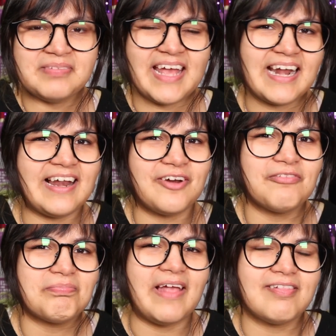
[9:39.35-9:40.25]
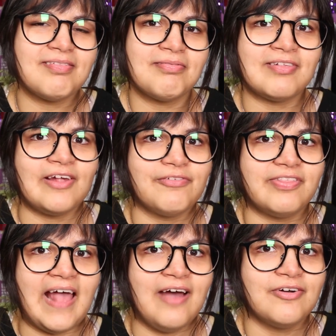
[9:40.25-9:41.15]
He had a lot of that
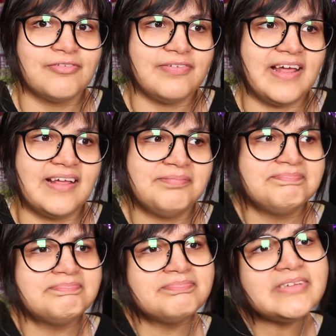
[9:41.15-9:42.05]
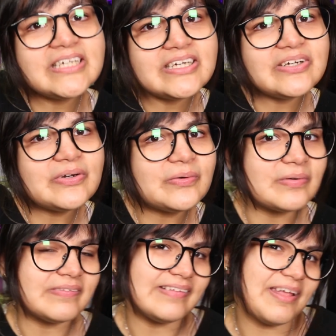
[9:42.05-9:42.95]
self-doubt of like,
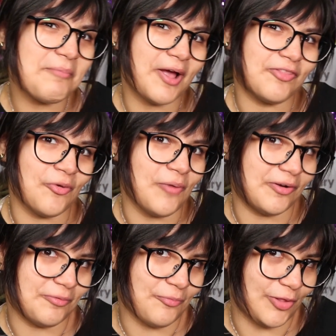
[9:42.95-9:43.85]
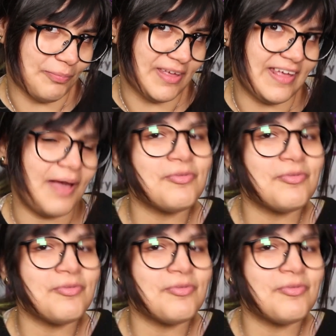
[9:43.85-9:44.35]
no, they probably don't want them with me.